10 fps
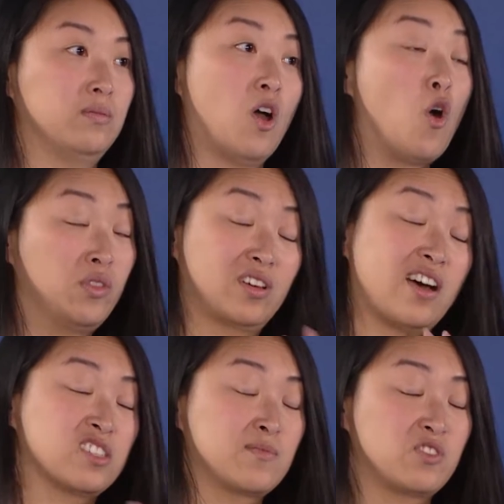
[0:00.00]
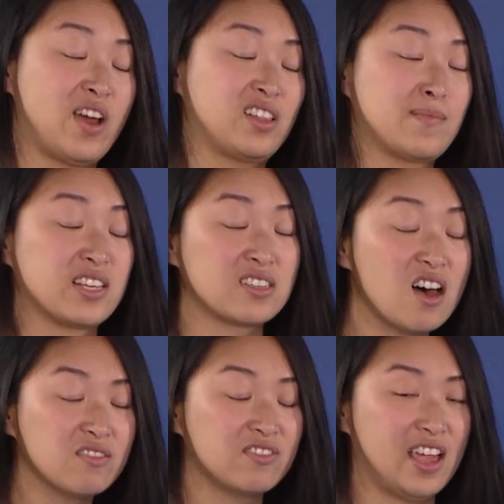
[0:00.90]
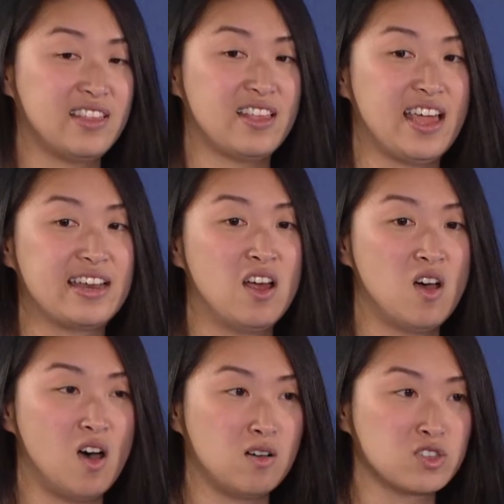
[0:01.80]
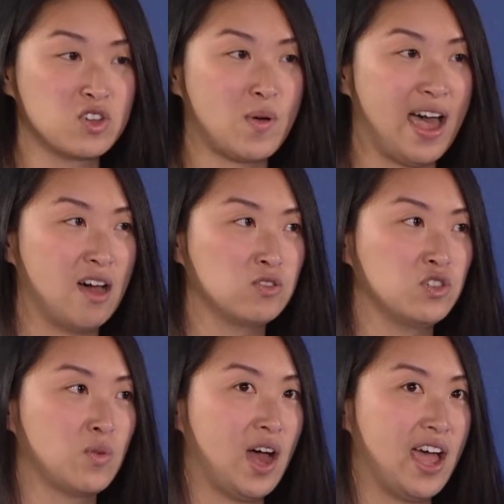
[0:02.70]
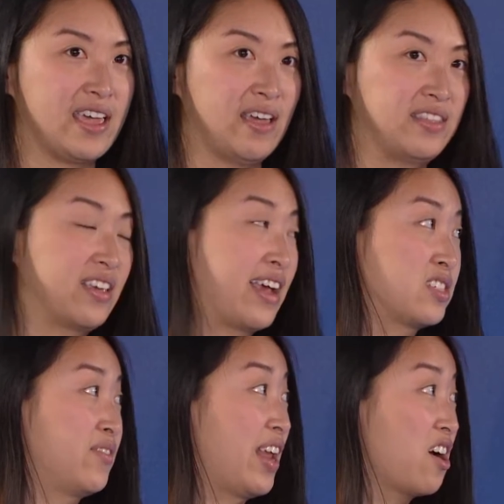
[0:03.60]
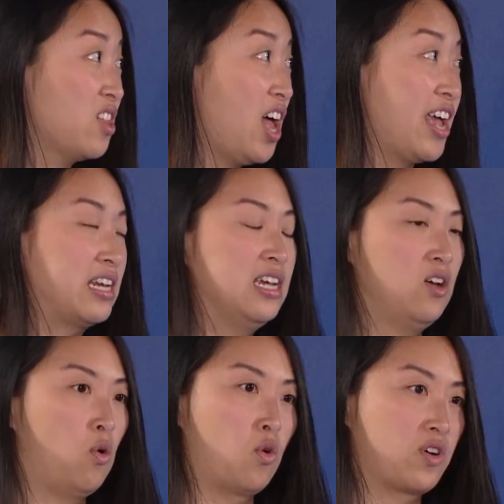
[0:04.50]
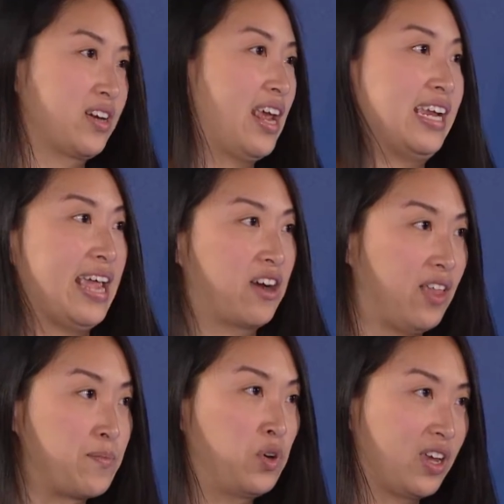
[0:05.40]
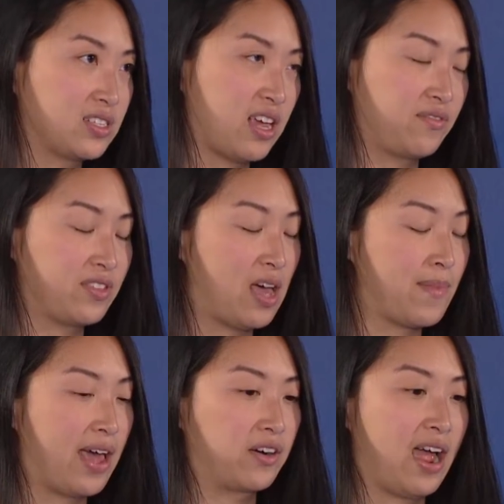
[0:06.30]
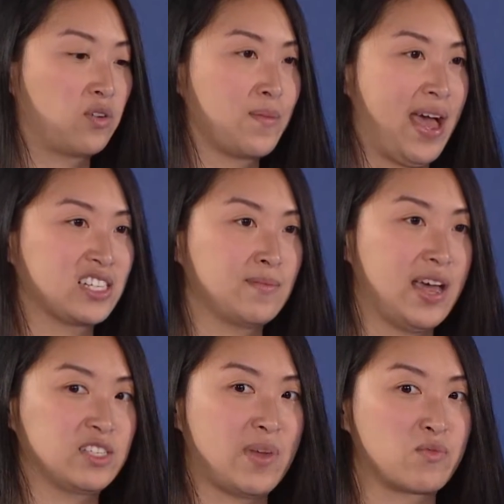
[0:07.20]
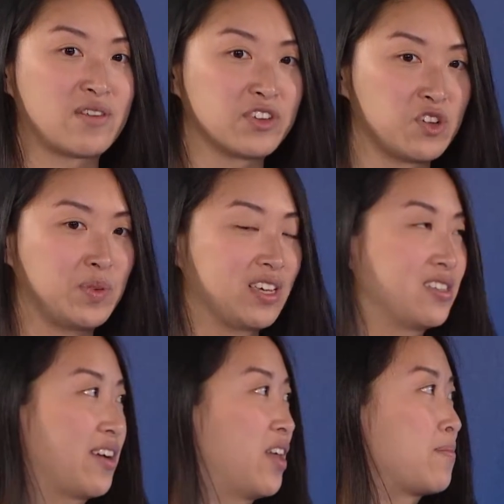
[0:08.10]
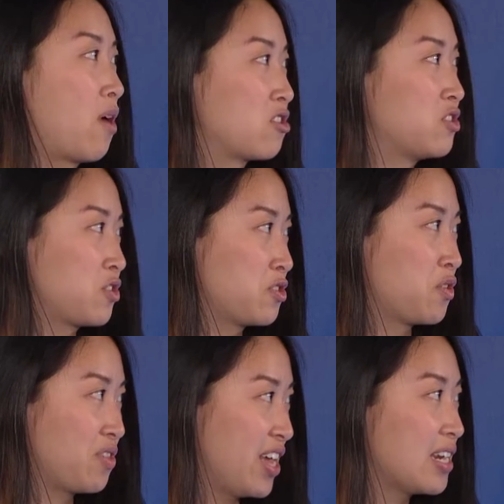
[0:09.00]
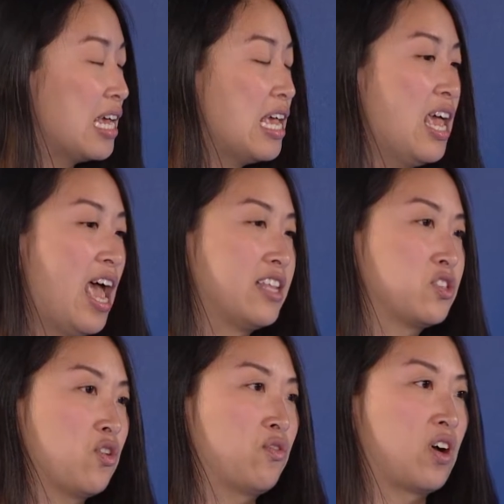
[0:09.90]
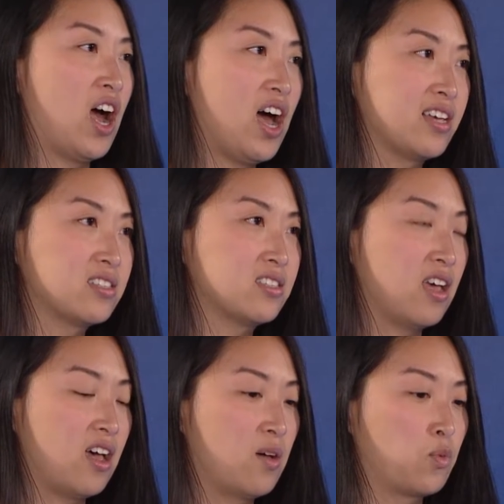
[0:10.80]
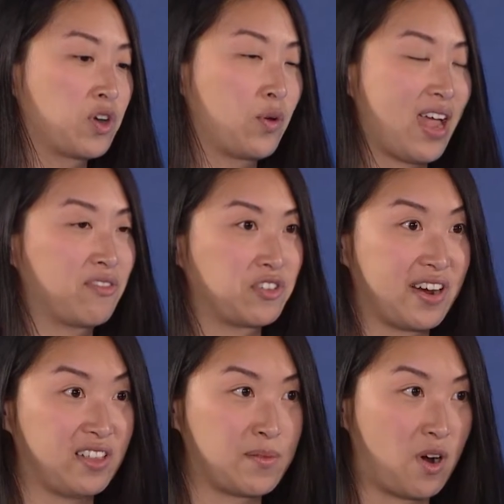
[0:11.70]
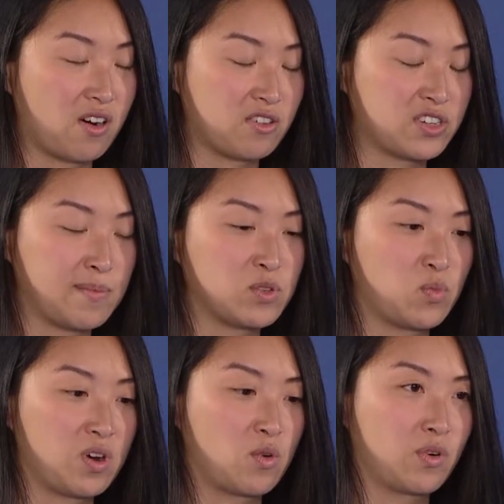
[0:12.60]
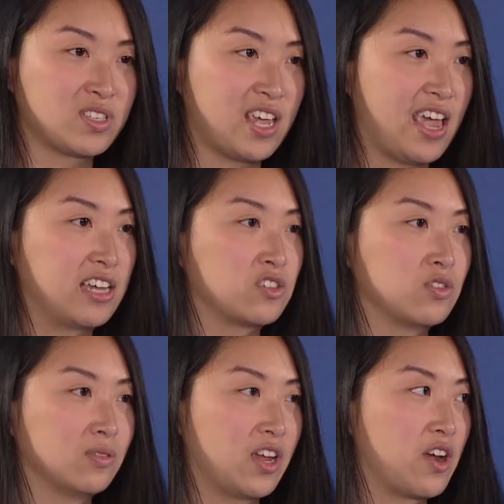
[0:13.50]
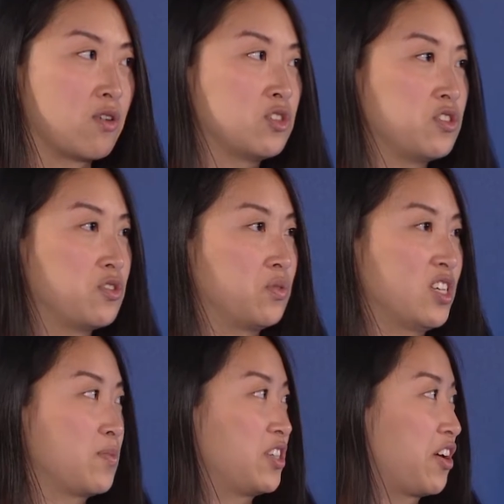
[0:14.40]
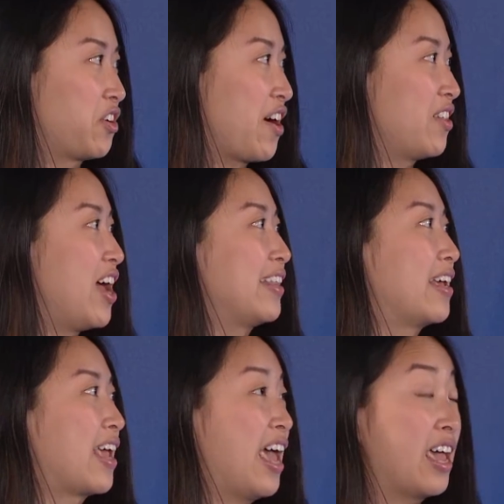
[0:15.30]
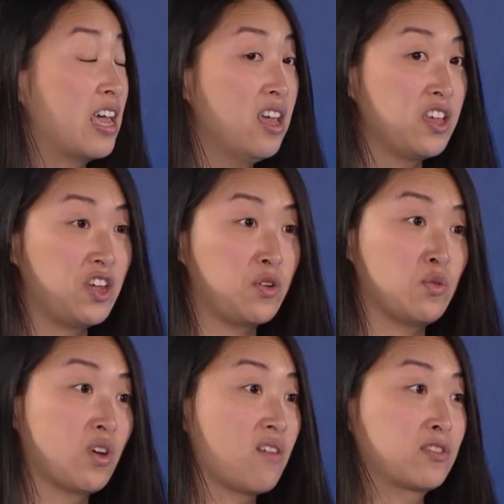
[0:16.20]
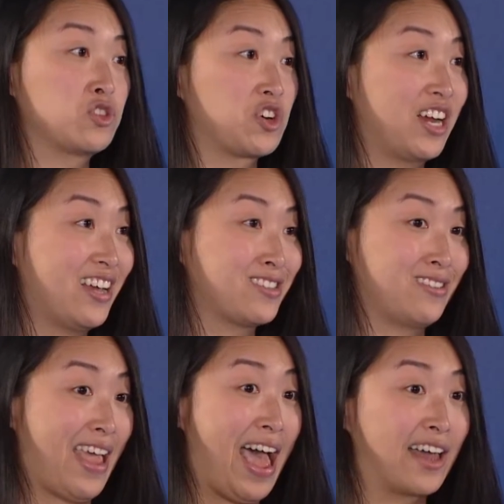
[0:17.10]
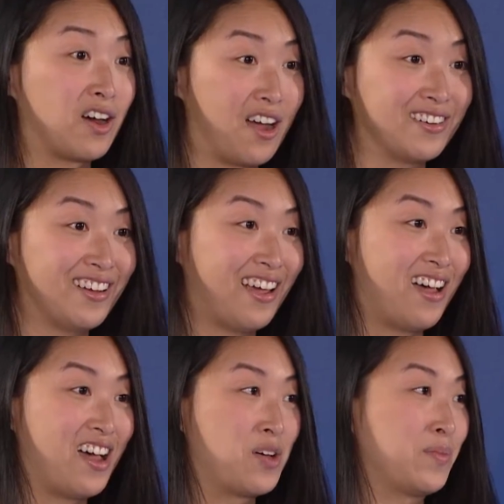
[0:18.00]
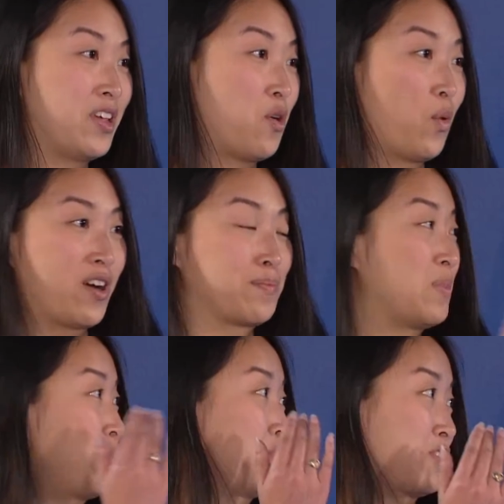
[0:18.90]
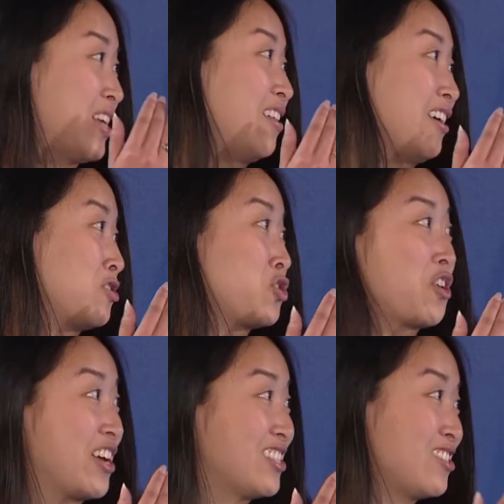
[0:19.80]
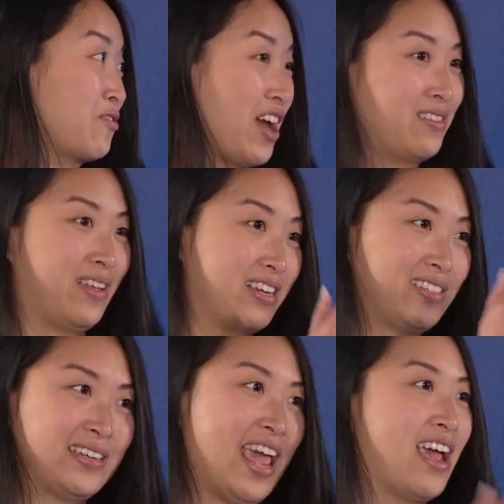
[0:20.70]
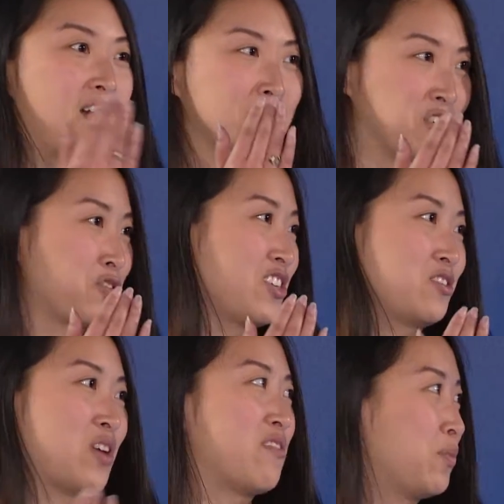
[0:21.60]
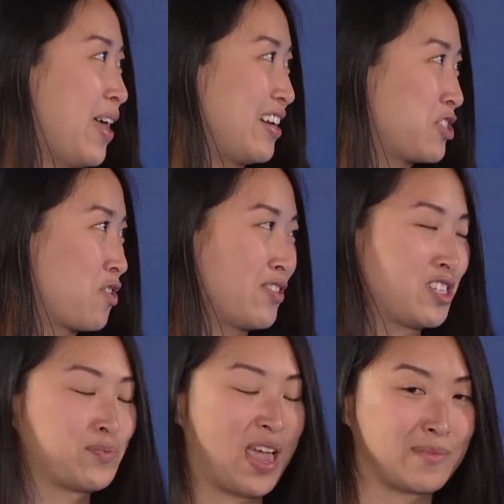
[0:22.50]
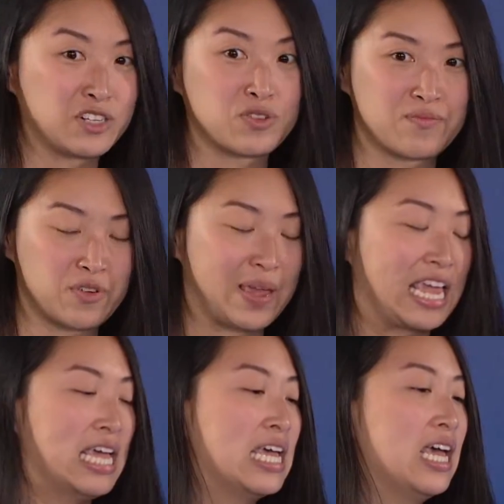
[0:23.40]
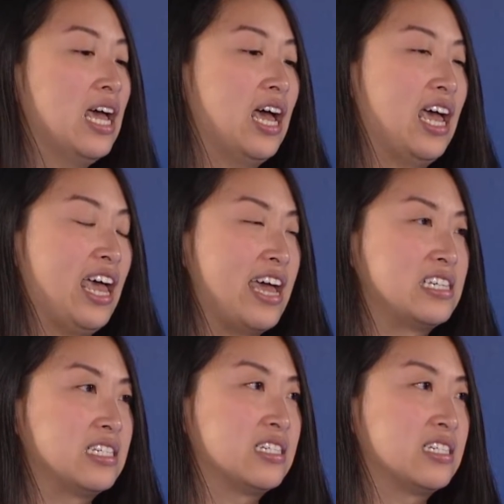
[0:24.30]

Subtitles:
own the customer directly myself, and then also how do I, in the case of an airline or in any airline booking site for that matter, how do I maximize my revenue because airline margins are so thin? And so for us, we're going after airline partnerships where we're saying, to this particular airline, like, hey, you can offer Journey as an add-on, where people are selling insurance, right? Like, hey, I'm interested in travel planning services, plan my trip for me. And